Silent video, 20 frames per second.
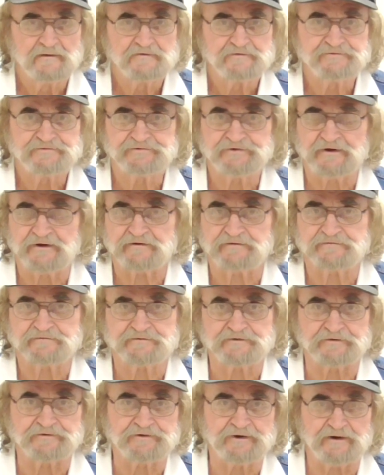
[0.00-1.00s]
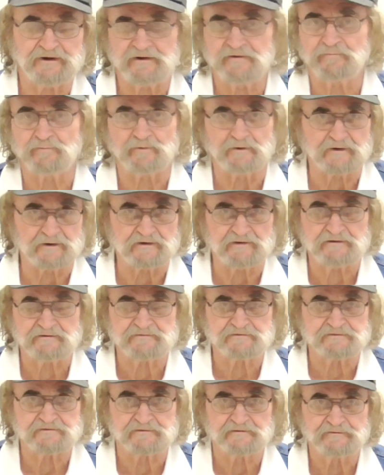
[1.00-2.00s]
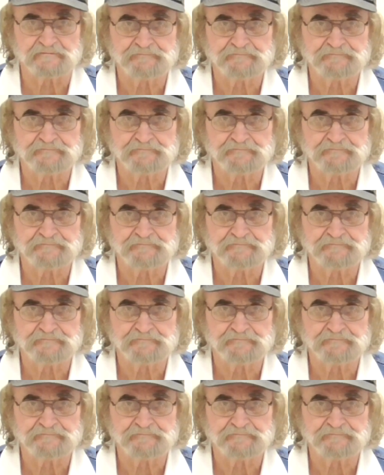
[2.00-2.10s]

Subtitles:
6 to 10 weeks